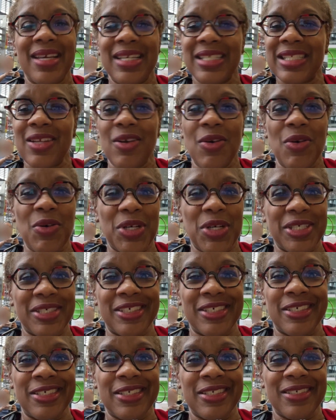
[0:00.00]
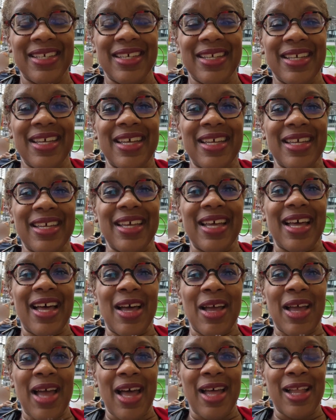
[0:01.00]
It's all good.
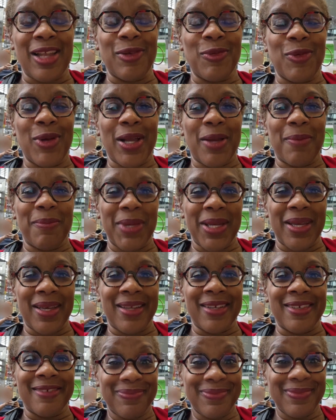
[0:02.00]
I highly recommend.